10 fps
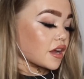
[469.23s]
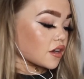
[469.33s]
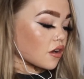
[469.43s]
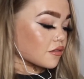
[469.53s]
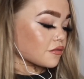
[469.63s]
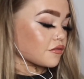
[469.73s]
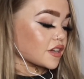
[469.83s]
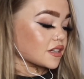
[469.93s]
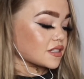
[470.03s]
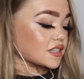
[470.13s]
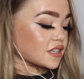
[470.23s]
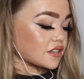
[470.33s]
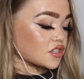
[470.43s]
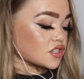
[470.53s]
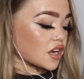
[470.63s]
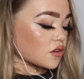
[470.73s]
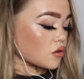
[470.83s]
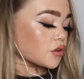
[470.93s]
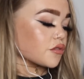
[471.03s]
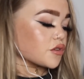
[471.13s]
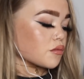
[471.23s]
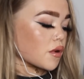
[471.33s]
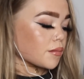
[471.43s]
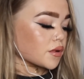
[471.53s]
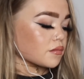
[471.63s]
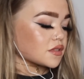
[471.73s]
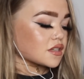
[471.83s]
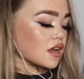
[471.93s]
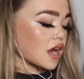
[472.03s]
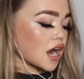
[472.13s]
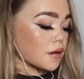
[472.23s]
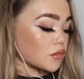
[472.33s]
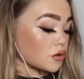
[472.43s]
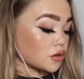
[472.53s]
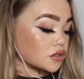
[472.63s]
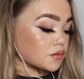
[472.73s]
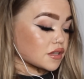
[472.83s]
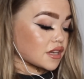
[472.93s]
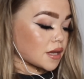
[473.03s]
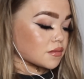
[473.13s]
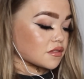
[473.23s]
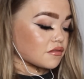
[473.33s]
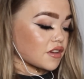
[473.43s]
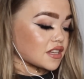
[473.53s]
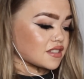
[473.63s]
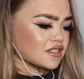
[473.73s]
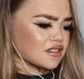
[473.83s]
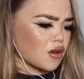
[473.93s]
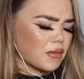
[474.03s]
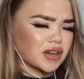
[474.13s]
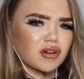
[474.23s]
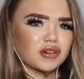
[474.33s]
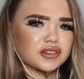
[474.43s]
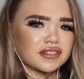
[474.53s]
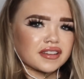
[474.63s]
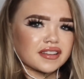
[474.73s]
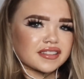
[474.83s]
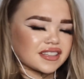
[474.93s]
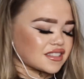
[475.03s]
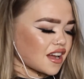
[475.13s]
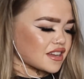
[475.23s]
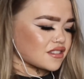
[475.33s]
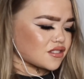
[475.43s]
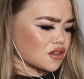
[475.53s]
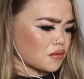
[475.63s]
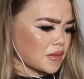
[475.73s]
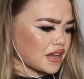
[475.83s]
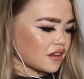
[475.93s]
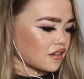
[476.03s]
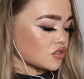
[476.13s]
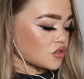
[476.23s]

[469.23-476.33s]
I can't fix each and all of your problems. I'm no good with names and faces. Oh my god, this guy is so me.